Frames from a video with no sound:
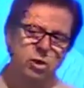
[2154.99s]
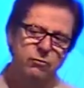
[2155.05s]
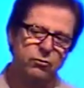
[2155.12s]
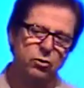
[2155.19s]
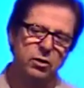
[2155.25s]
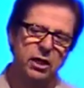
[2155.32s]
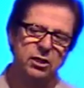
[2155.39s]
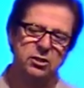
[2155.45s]
a
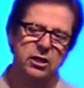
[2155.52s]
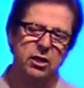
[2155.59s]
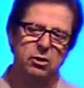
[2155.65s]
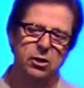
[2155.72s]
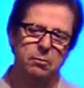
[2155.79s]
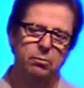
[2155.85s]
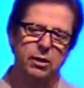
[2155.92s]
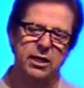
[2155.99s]
few days later
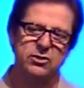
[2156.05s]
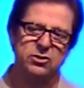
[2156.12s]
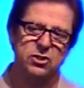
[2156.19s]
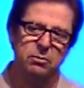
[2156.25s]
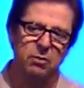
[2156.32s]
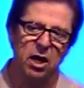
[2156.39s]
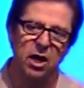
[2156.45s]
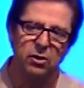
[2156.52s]
to bless
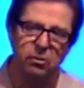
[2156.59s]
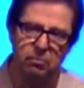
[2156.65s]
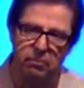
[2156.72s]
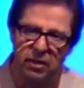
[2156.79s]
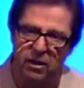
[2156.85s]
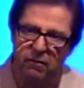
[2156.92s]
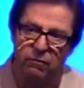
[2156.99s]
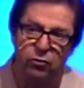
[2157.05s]
some other
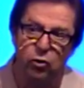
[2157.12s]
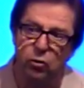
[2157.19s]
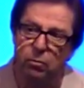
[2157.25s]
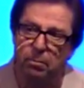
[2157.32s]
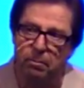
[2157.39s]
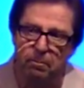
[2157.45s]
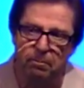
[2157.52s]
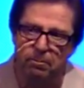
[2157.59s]
few
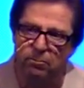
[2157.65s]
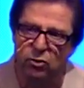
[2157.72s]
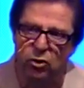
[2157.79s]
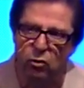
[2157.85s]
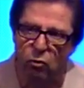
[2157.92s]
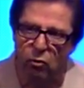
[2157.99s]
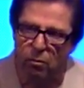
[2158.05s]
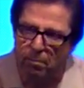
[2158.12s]

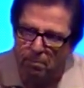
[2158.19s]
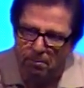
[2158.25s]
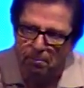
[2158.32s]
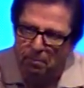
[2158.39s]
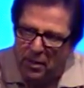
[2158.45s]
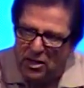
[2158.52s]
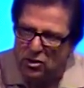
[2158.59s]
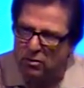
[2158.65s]

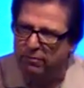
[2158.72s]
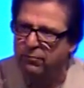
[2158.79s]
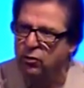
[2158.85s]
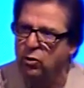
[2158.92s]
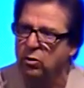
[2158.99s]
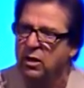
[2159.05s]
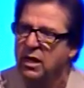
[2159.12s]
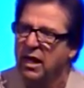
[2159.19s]
bits of
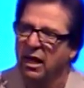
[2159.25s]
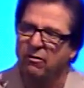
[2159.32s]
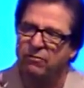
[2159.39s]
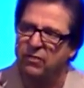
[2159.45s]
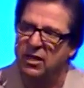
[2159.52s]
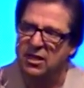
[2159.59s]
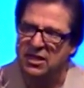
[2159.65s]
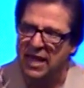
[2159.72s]
food and
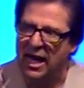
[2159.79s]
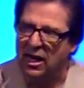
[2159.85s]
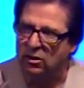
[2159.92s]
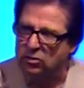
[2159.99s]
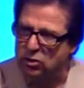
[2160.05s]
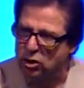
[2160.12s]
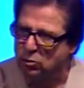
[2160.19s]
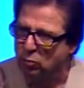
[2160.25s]
feed
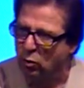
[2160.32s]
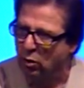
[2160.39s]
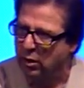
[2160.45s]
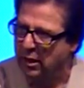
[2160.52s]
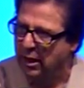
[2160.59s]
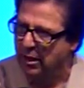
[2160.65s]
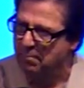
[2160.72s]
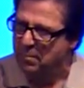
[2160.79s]
thousands more
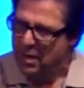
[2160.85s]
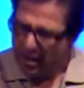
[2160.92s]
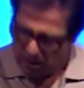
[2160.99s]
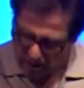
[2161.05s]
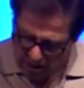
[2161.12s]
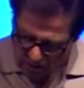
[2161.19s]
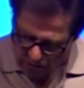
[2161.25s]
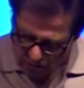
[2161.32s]
again.
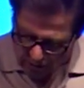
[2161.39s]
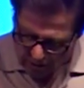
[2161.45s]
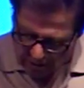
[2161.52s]
These are the